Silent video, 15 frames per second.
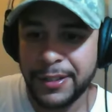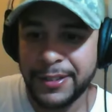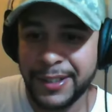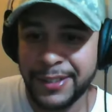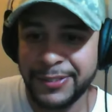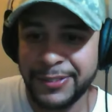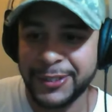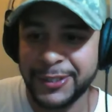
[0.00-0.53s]

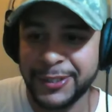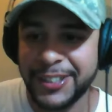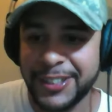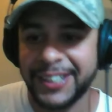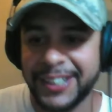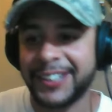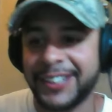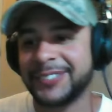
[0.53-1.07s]
Jennifer's in the
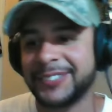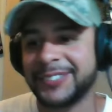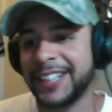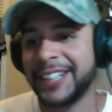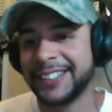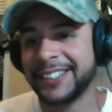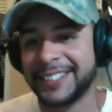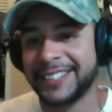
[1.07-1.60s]
house,
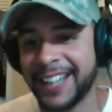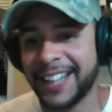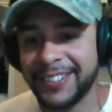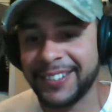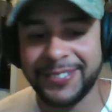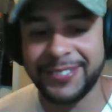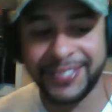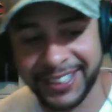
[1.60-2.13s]
man. You
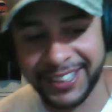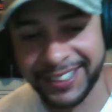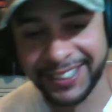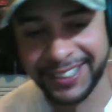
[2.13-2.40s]
saved me.